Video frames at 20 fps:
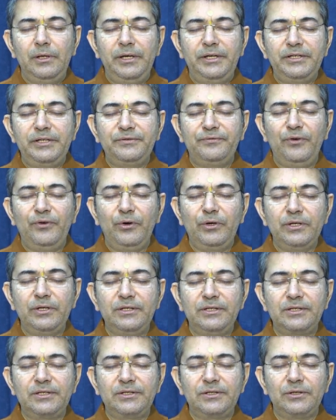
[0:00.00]
Let us
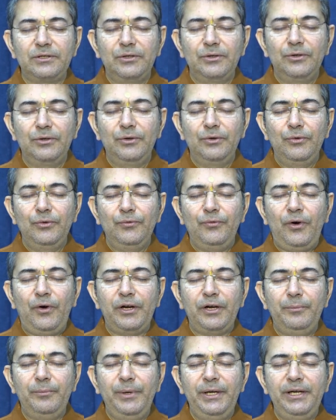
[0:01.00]
focus
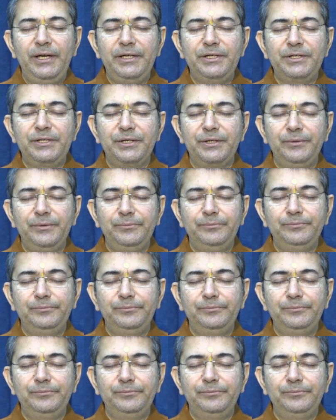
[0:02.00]
for a minute